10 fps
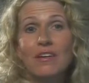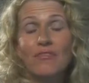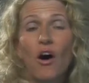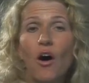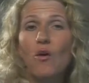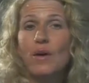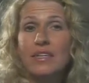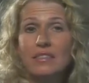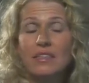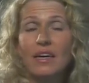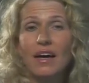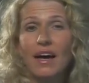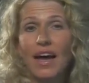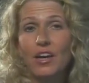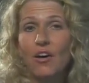have always
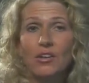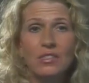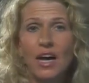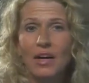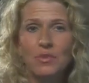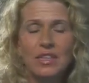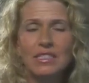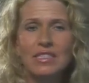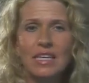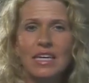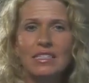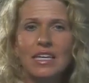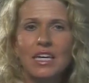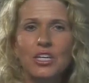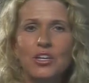had a hard time with these things.
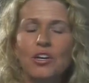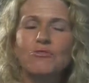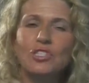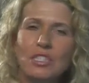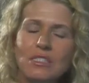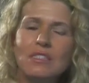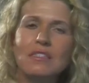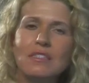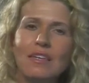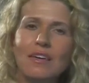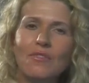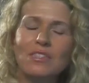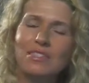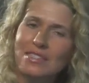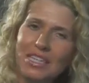You know, Jesus
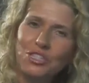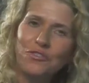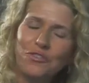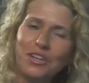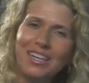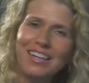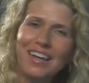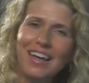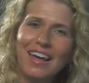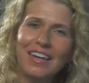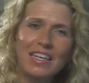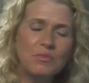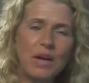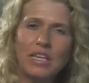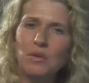wants to set you free, and He's
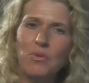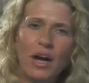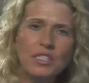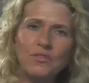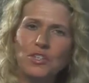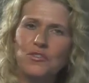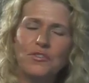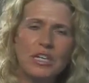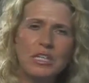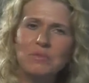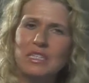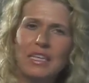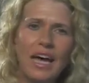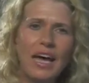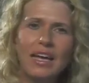paid the price for your freedom
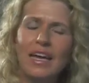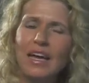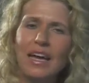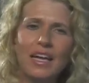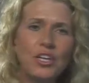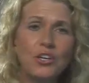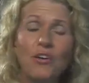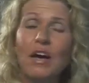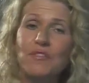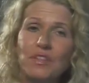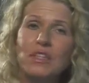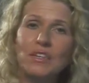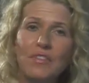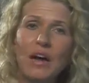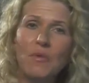today, and you don't have to
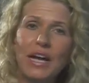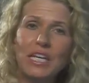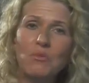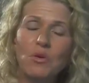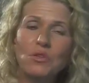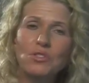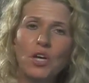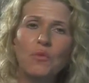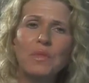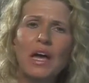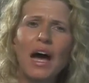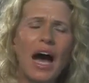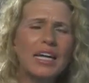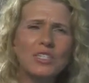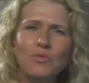live that way anymore. So
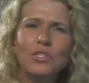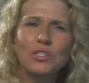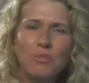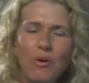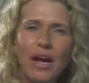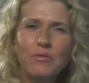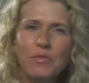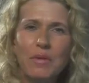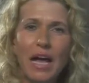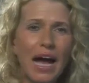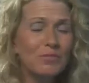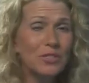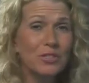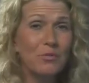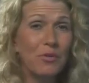I just want you to pray with me. I'm
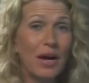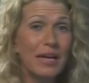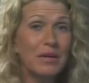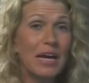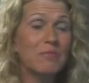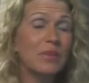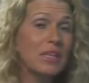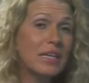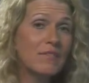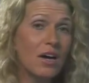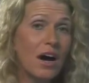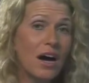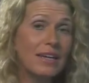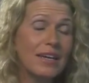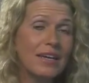just going to pray and believe
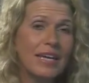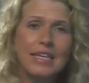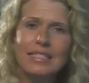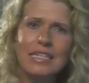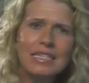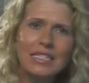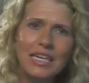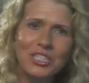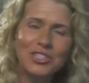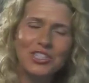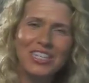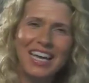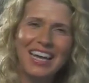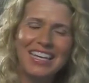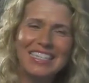God He's going to touch you
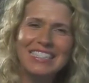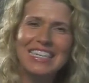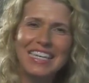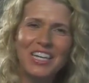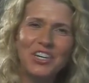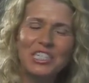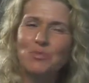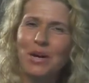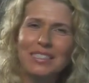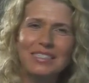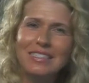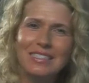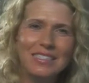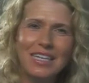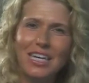today. He's here. His presence
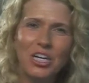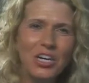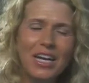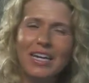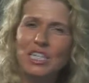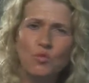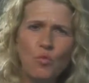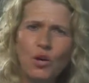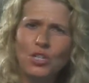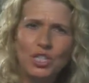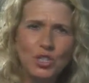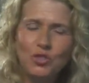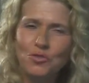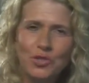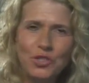is here. His word is
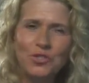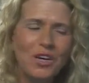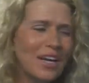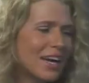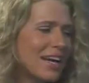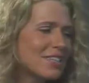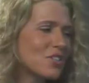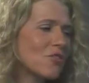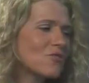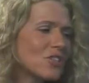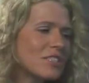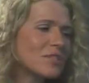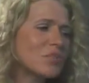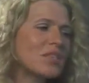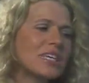true. And so
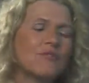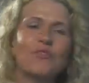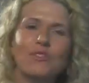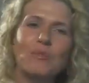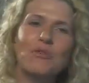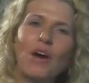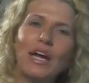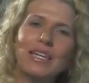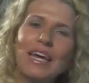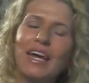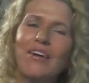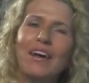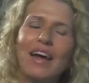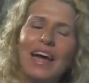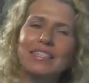just believe with me right now
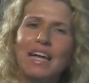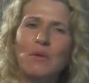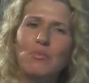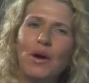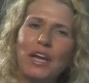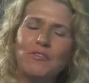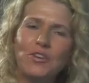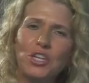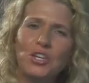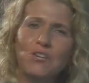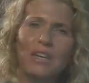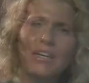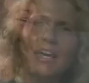as I pray for you and,